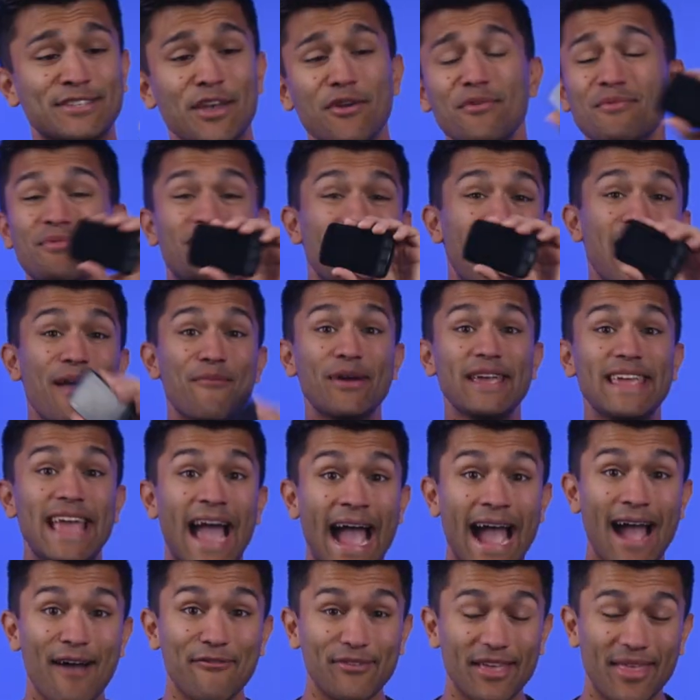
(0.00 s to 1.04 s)
So there we
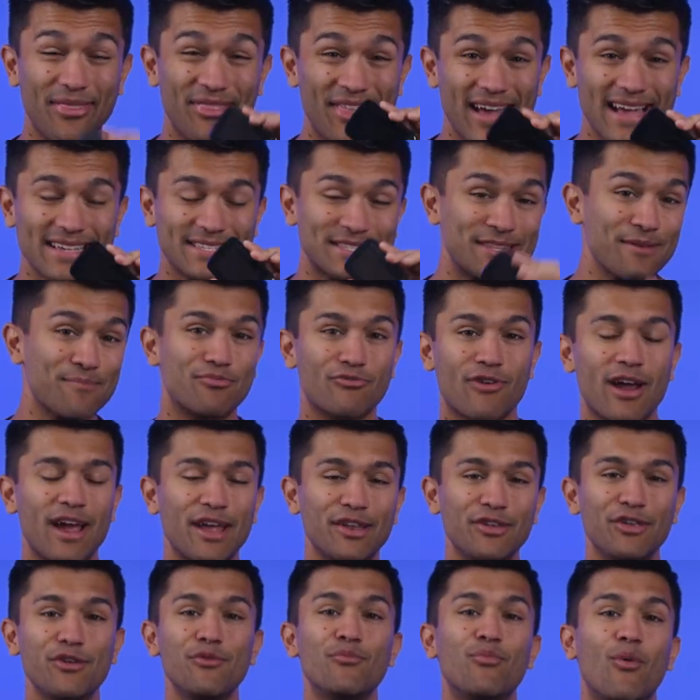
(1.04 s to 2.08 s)
have it, that's the
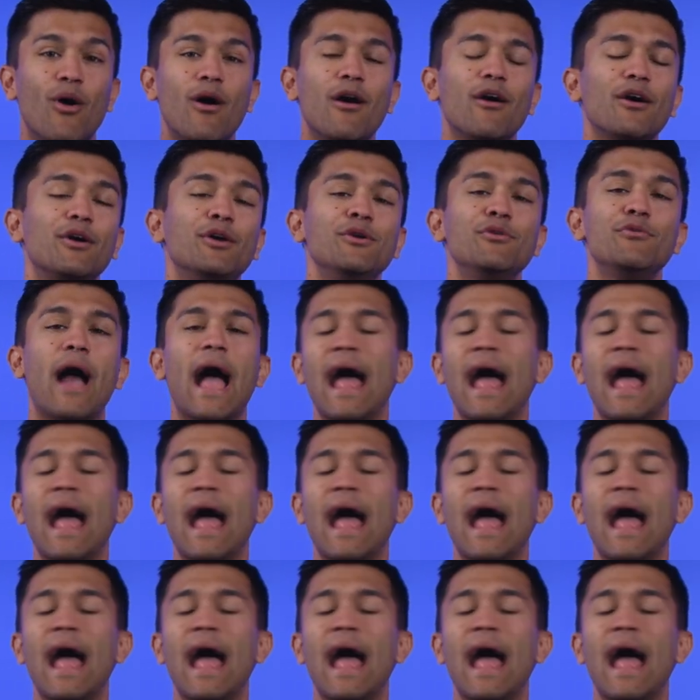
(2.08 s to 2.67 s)
brand new Wahoo